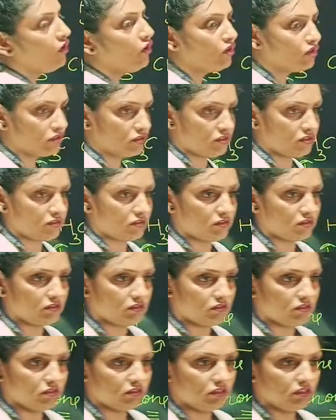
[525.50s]
4.
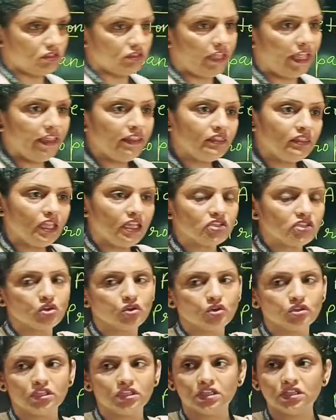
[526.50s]
Then they
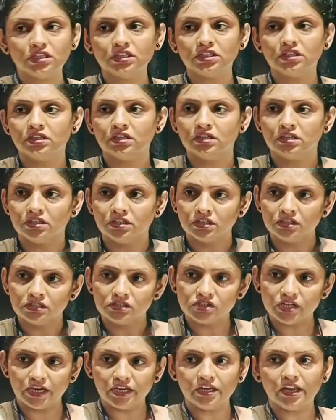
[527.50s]
show the
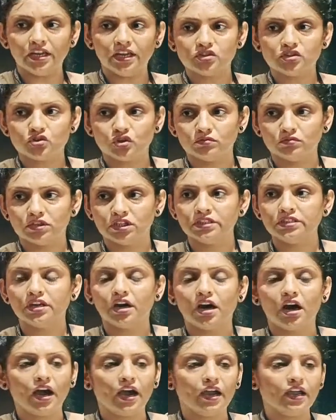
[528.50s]
chain isomer,
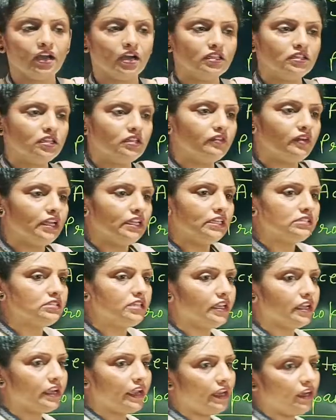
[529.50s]
otherwise
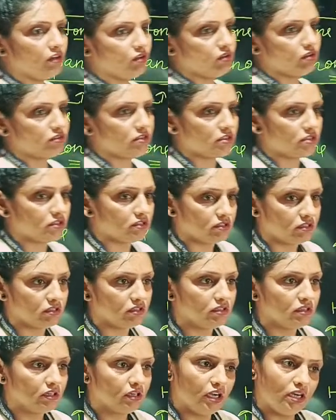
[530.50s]
they cannot.
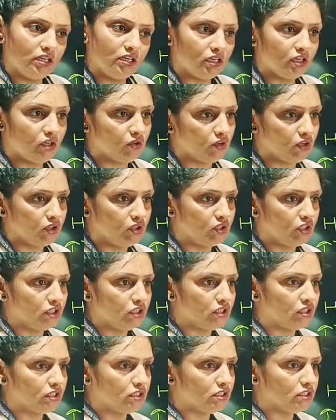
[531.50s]
Clear to you or
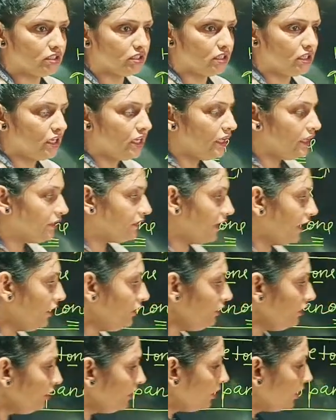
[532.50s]
not? Then
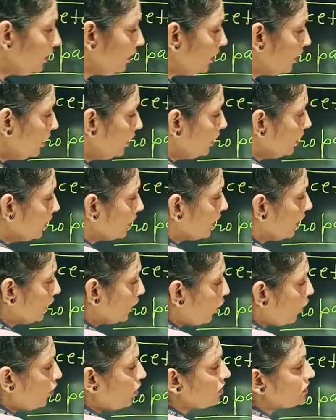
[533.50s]

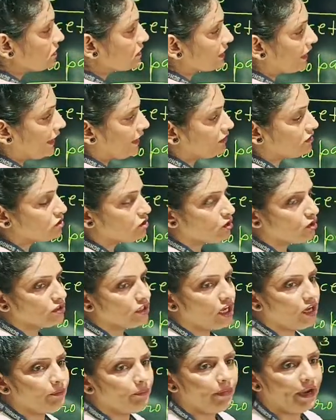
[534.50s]
ketones can show
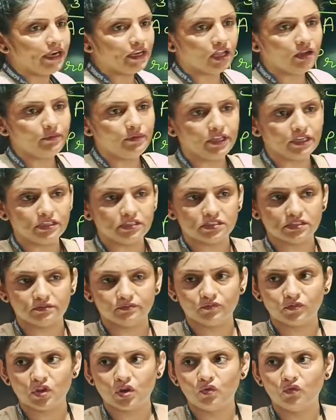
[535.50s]
the
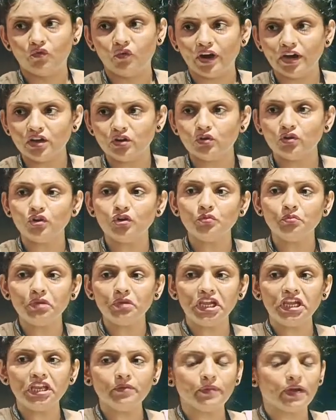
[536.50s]
metamerism. What do you
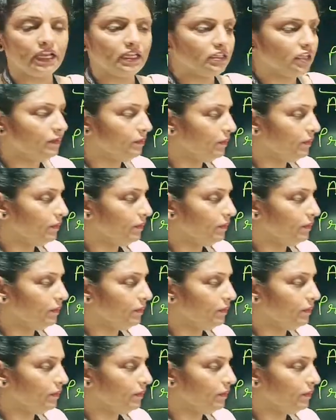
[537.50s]
mean by the